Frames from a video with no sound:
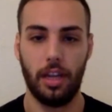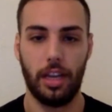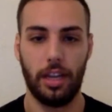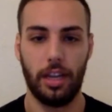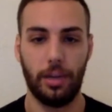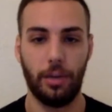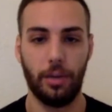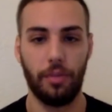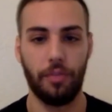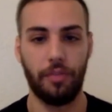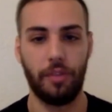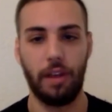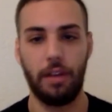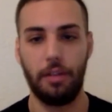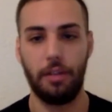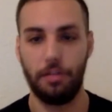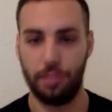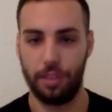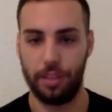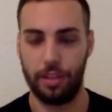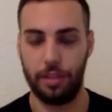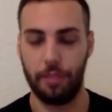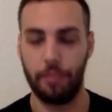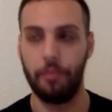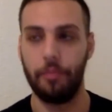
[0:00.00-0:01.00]
There were five
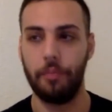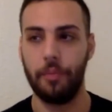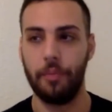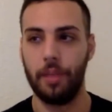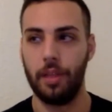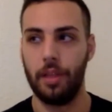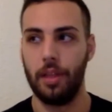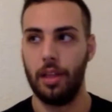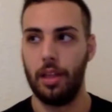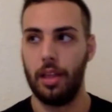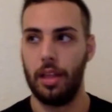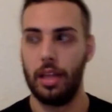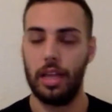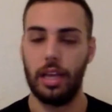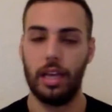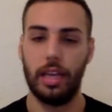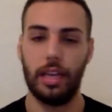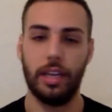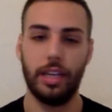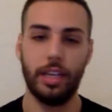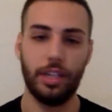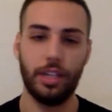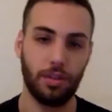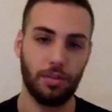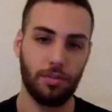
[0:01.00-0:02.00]
of them,
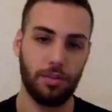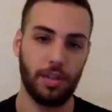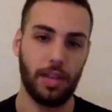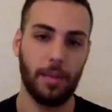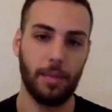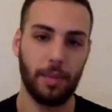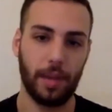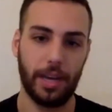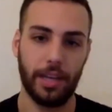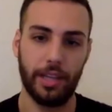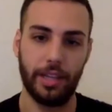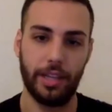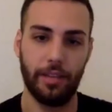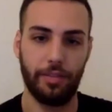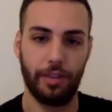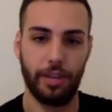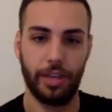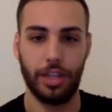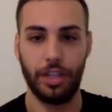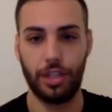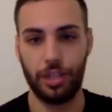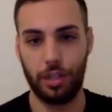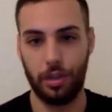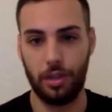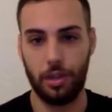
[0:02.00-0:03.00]
and each of them had a
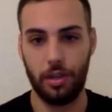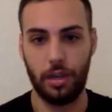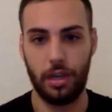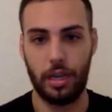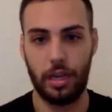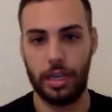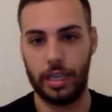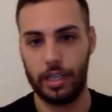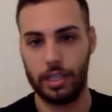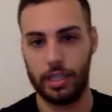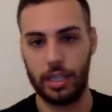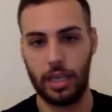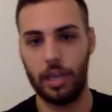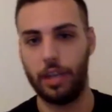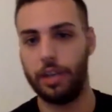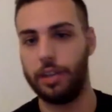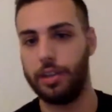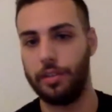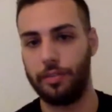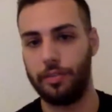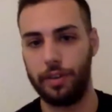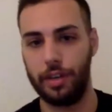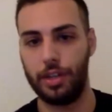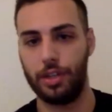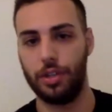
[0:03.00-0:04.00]
definition, like a standard
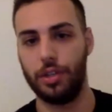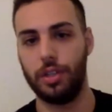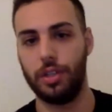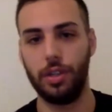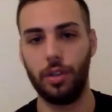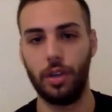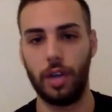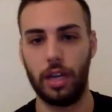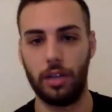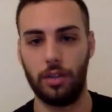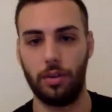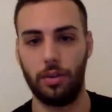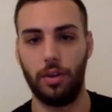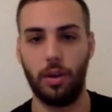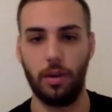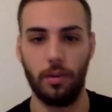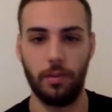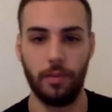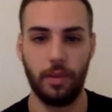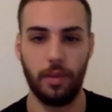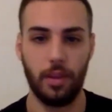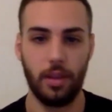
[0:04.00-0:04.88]
definition that you had to know.